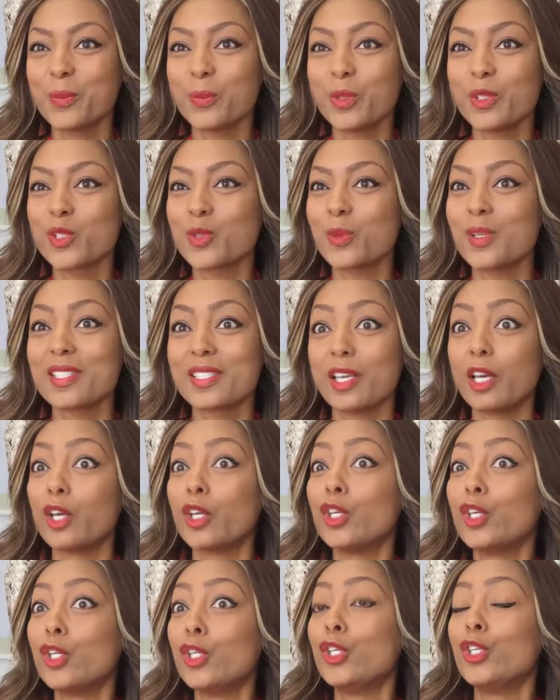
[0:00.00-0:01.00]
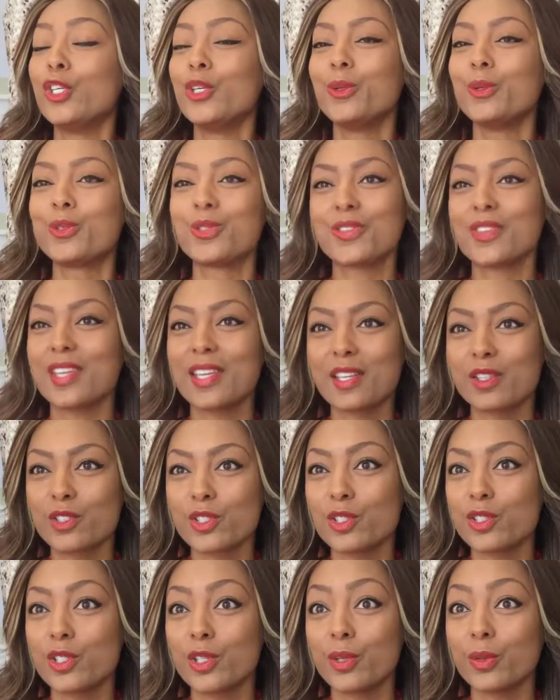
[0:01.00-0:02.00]
which was a huge thing
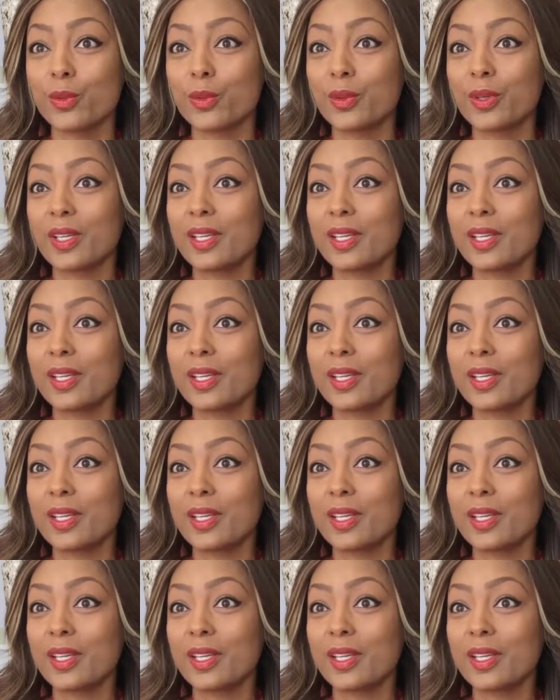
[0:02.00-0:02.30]
to do.